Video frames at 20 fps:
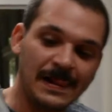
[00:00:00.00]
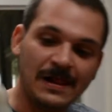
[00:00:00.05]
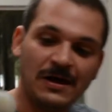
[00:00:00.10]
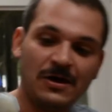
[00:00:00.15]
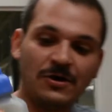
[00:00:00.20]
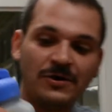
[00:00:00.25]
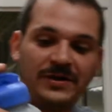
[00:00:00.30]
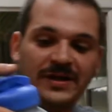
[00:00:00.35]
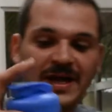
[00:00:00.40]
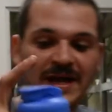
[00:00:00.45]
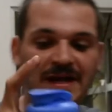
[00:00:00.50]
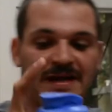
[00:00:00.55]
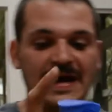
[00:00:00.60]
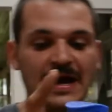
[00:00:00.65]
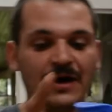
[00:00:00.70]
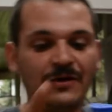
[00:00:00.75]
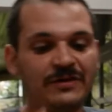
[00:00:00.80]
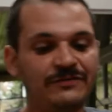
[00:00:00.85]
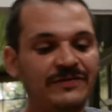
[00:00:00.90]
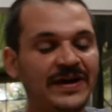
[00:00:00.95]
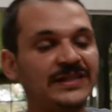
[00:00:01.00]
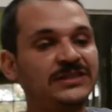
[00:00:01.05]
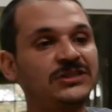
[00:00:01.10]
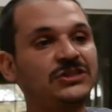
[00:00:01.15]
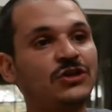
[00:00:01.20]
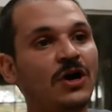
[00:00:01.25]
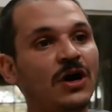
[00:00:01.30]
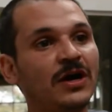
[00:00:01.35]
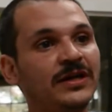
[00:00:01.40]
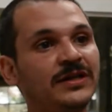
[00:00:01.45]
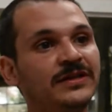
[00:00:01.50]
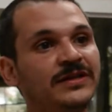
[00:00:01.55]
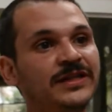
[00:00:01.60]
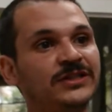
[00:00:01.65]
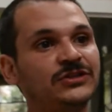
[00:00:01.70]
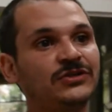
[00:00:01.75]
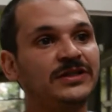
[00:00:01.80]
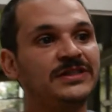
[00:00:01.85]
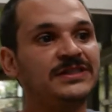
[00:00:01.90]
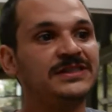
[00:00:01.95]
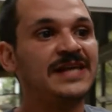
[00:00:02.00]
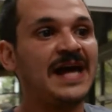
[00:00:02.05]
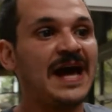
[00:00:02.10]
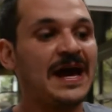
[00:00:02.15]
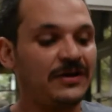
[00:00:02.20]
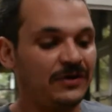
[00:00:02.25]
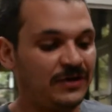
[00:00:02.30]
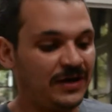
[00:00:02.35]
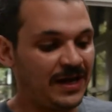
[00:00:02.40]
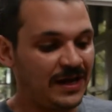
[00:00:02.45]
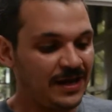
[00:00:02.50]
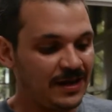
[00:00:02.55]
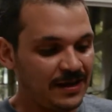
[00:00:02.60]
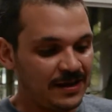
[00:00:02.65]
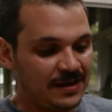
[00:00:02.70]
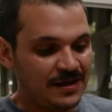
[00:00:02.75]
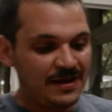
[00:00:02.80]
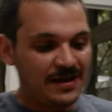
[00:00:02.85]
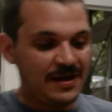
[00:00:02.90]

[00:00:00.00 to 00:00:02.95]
Okay, now if I started this on Saturday,